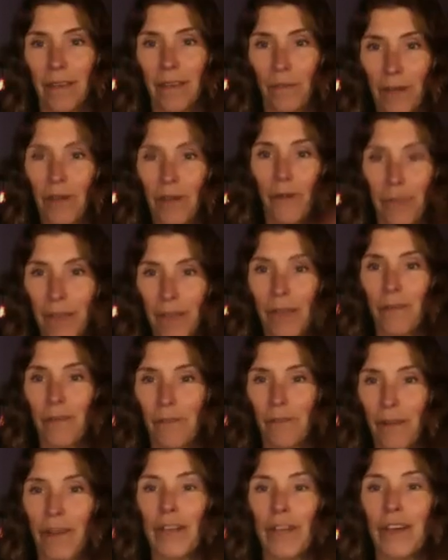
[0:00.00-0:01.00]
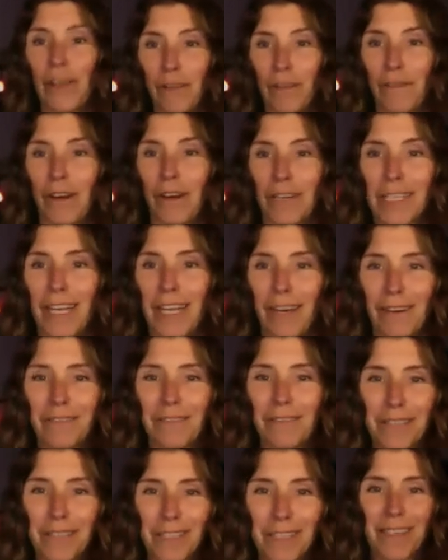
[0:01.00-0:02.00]
we don't think very good of
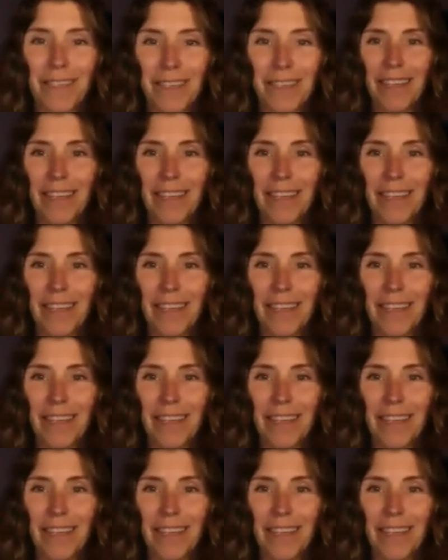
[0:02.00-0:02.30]
ourselves.